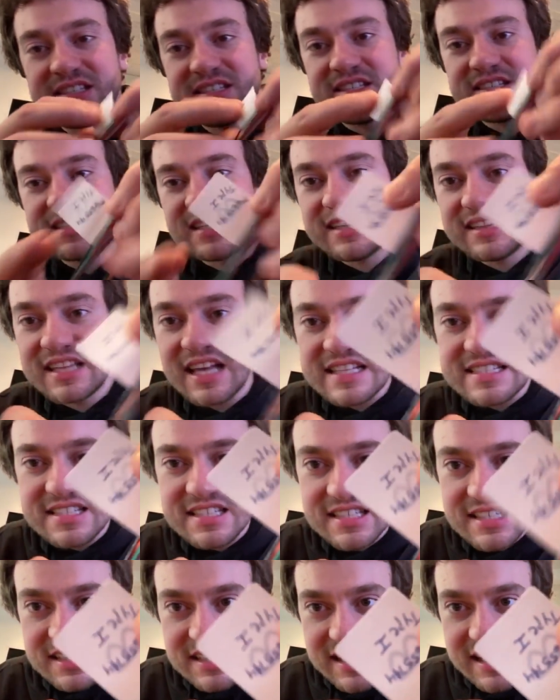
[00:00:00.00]
It's like, that's the
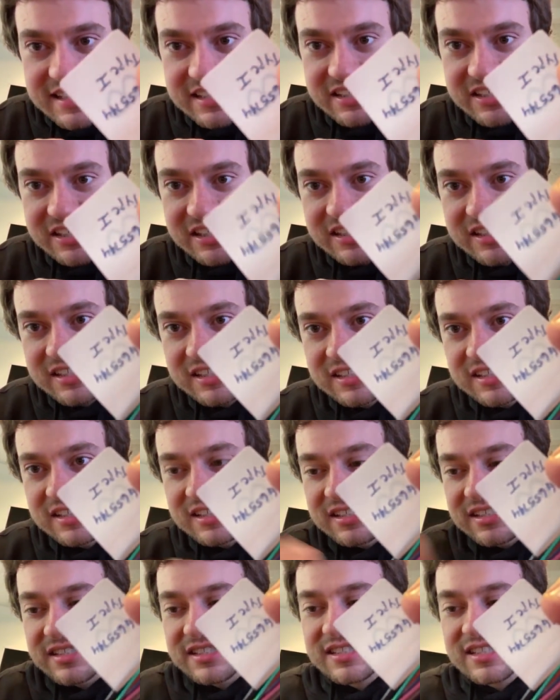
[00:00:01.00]
connector.
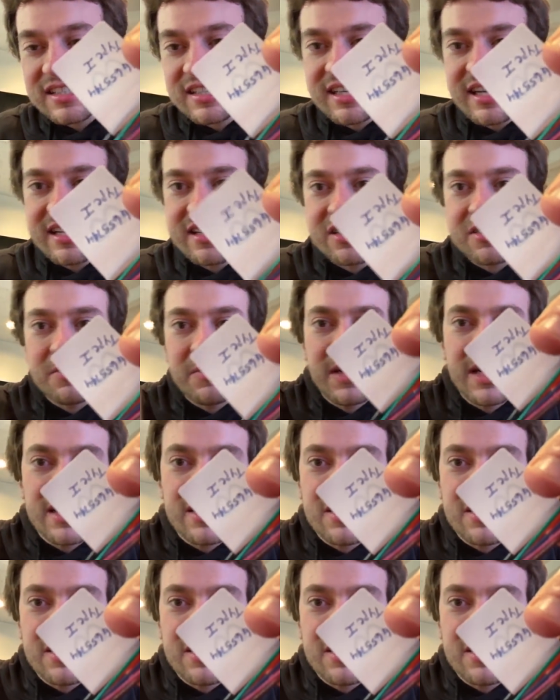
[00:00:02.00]
It's a connector, man.